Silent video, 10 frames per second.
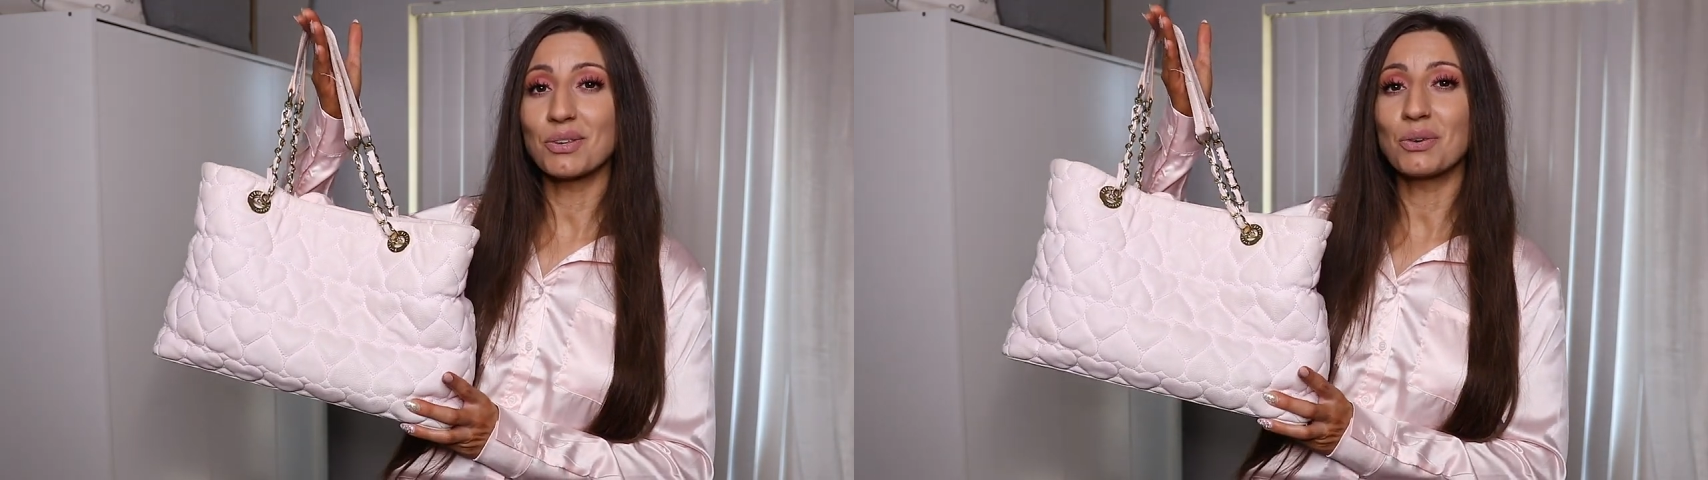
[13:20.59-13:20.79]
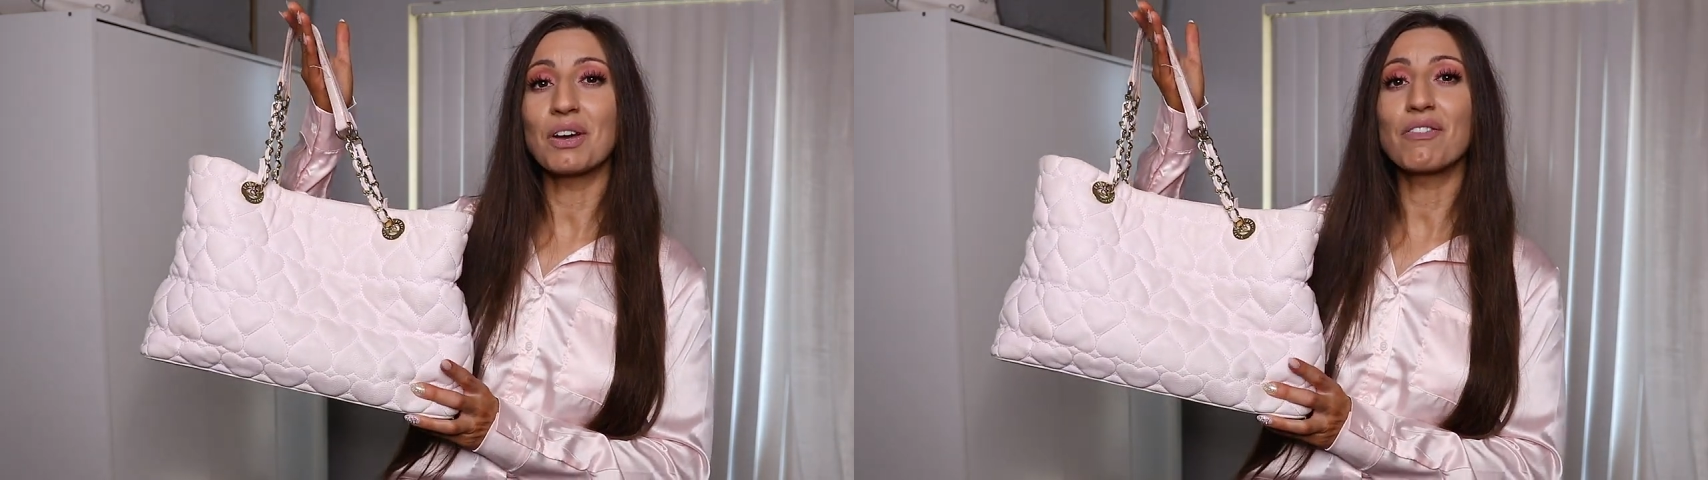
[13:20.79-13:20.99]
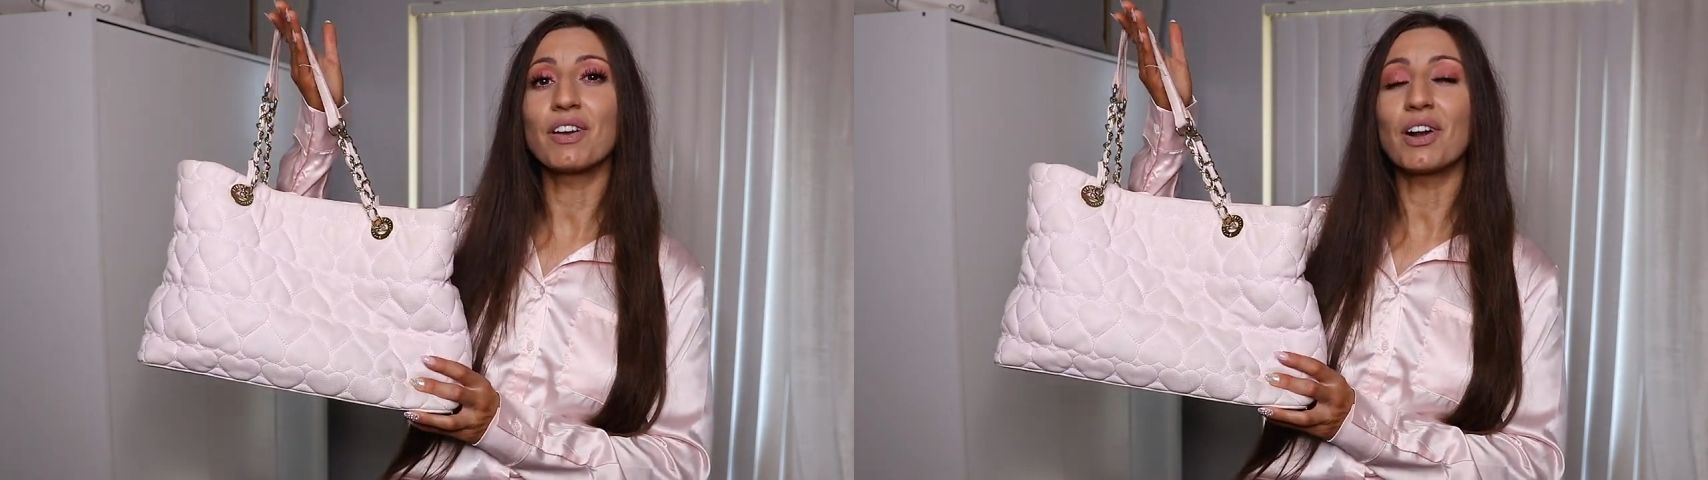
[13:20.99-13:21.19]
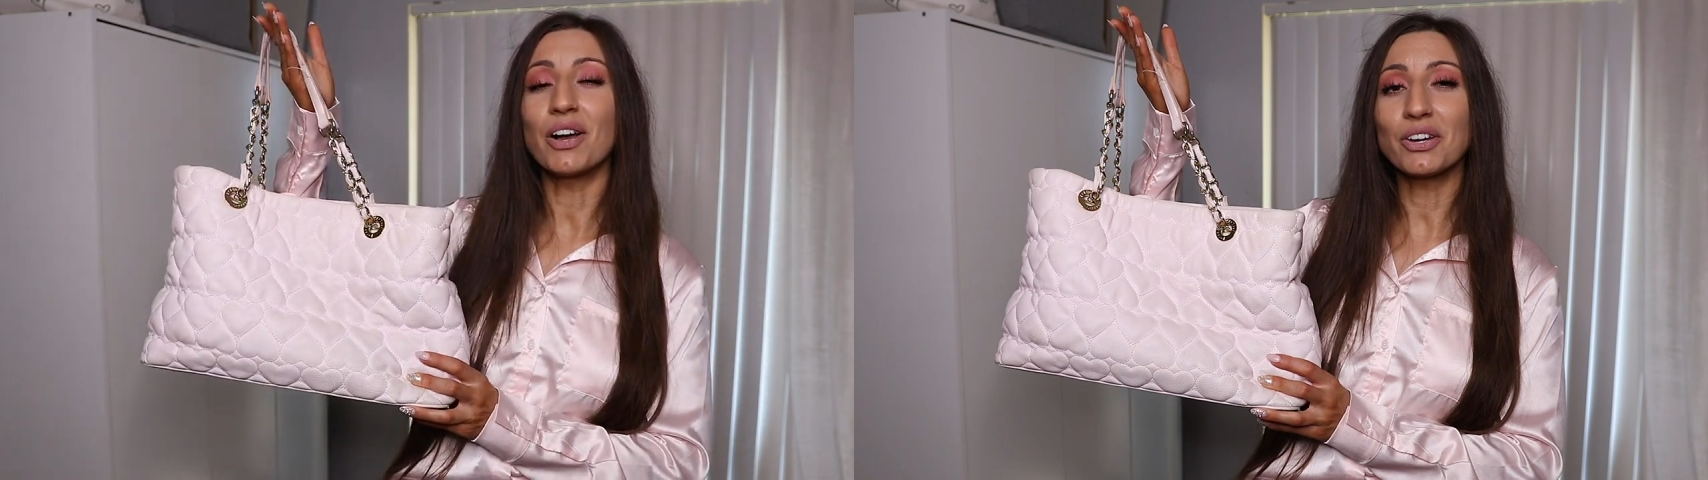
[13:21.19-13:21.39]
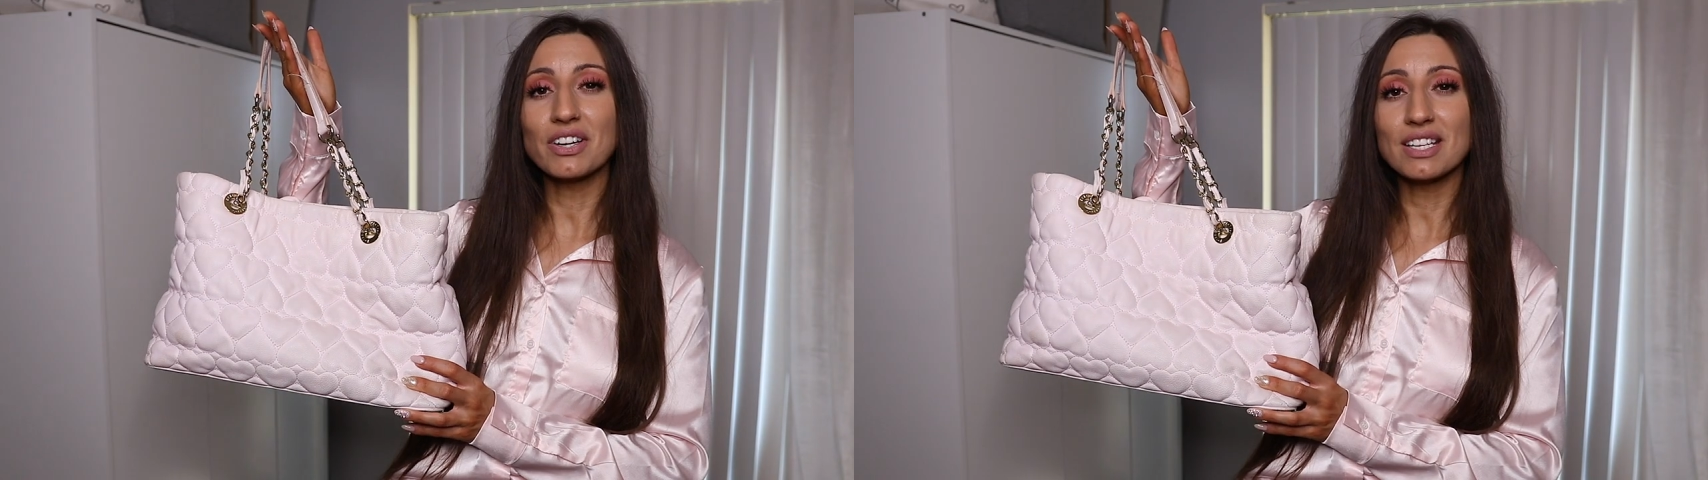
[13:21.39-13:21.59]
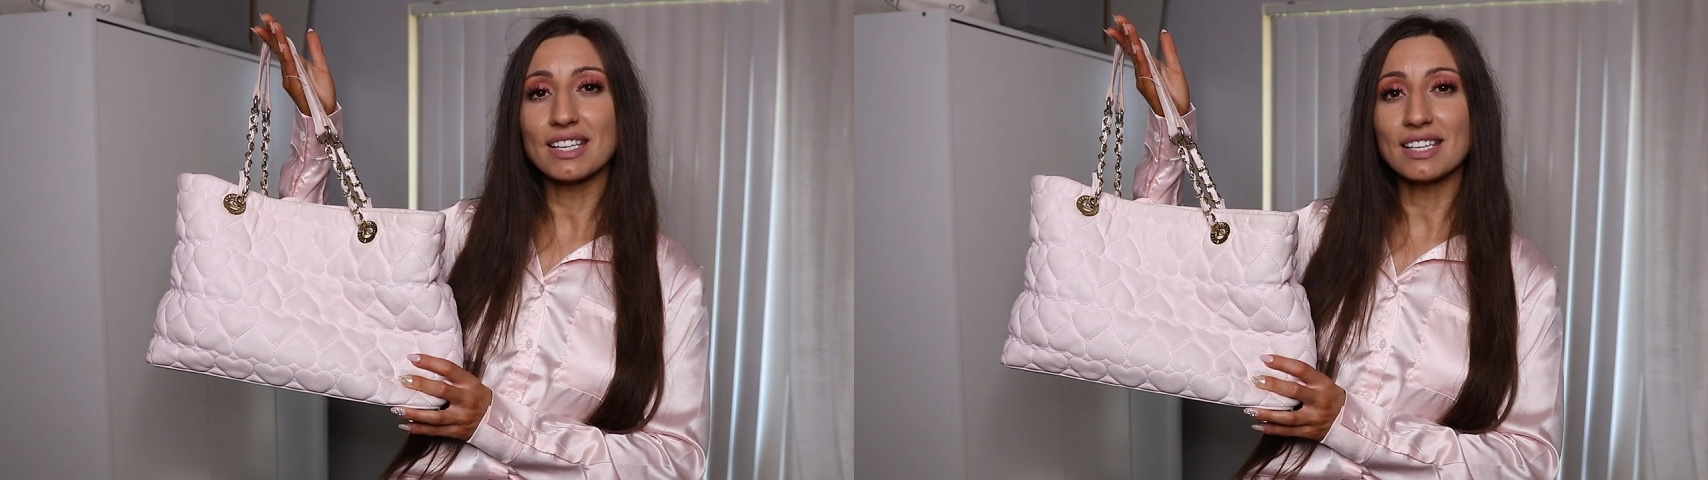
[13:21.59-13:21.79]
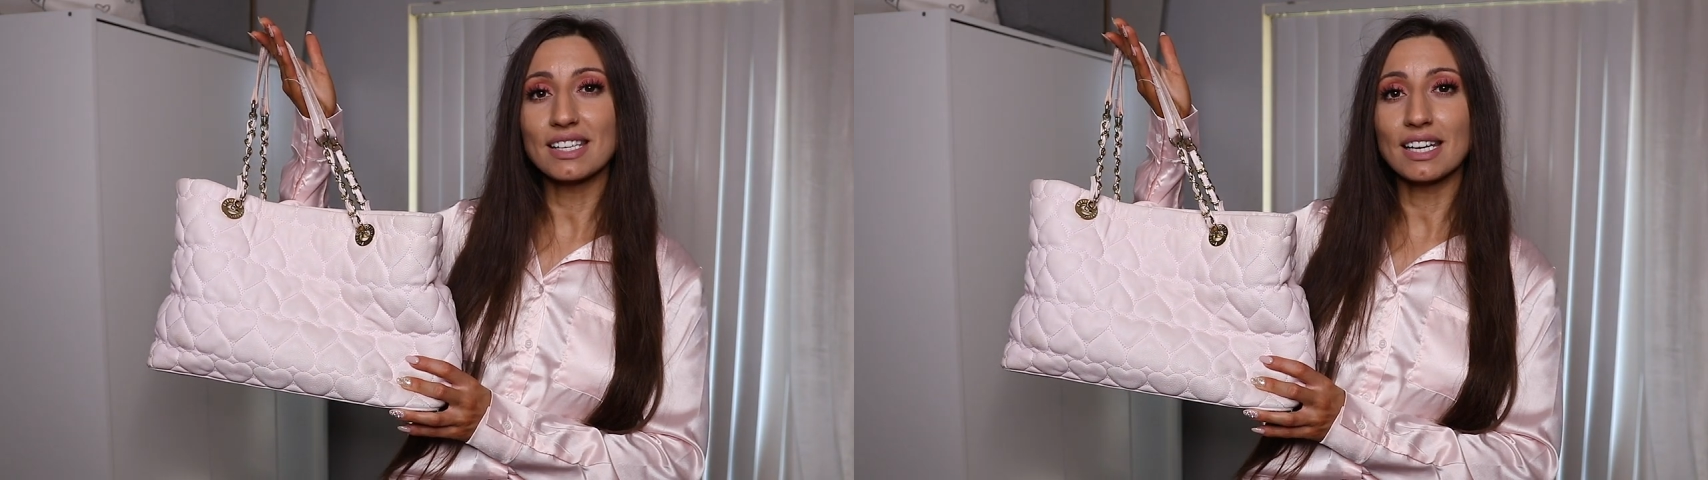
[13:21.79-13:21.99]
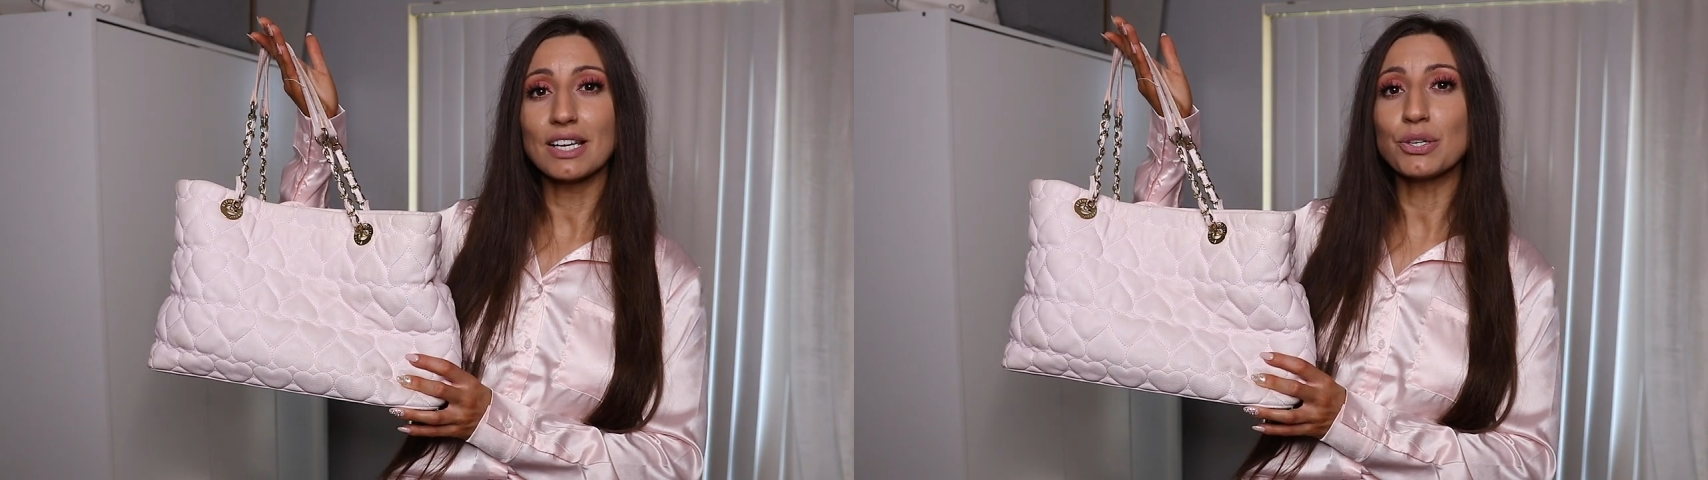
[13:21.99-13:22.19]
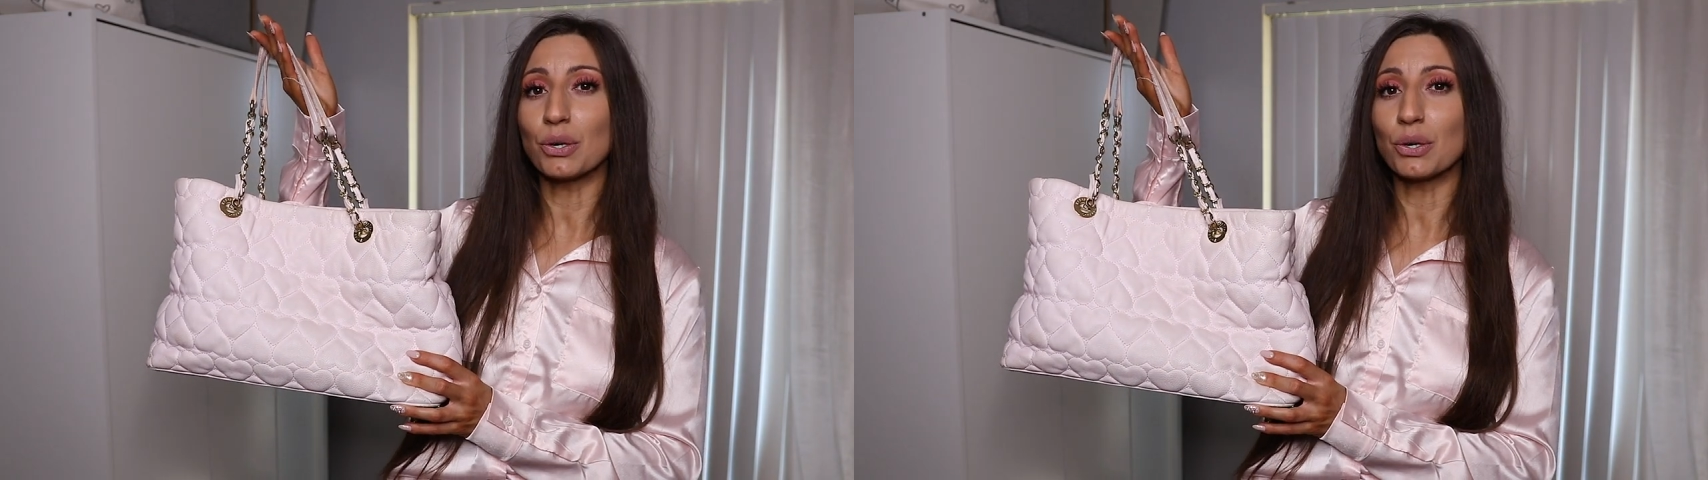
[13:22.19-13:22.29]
so you could fit all your necessities,